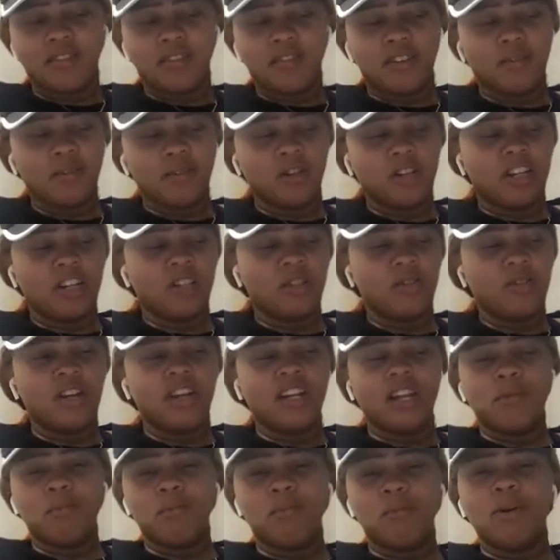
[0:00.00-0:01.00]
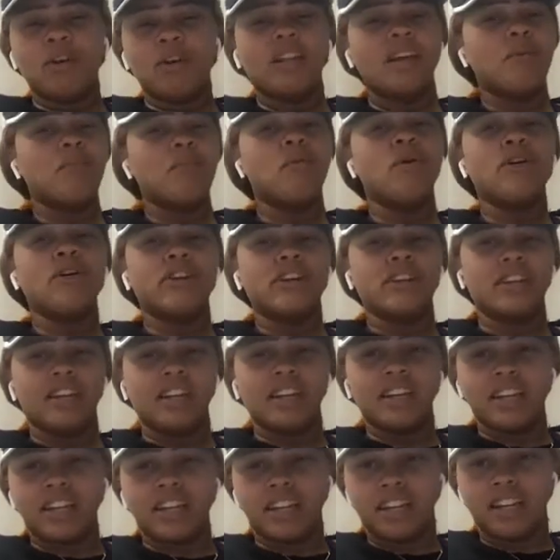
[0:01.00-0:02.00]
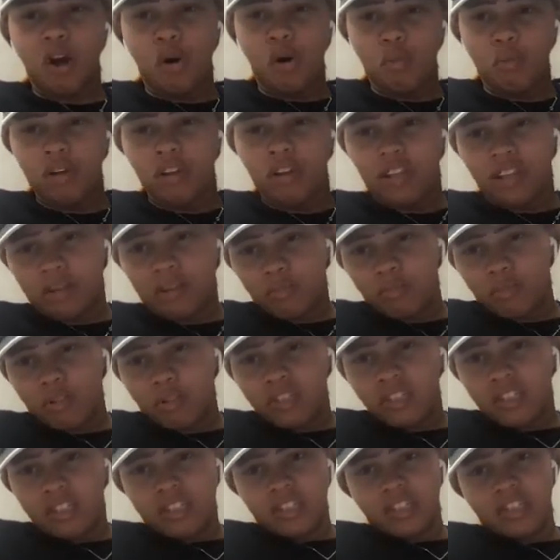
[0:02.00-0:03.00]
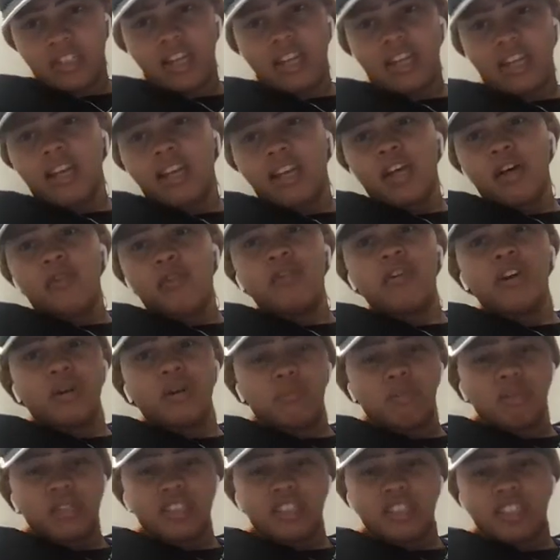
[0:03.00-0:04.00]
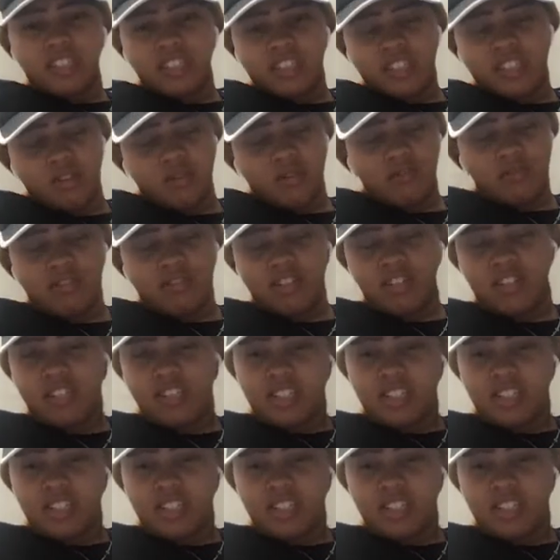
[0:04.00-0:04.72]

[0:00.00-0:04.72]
something I'm trying to do now, like marketing and helping like businesses, like healthcare businesses out.